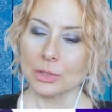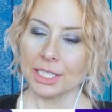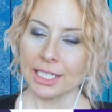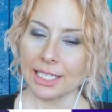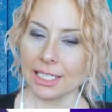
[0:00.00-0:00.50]

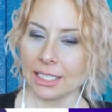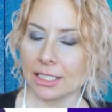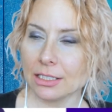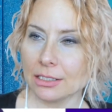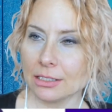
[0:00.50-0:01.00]

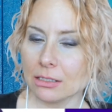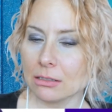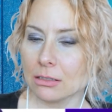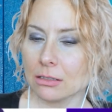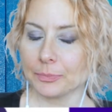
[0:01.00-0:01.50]

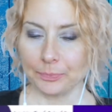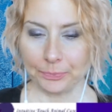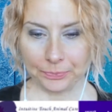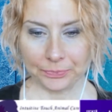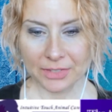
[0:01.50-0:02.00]
and
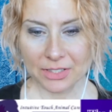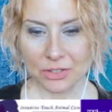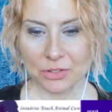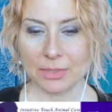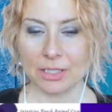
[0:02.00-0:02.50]

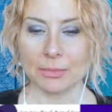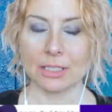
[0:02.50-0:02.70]
excuse me, I'm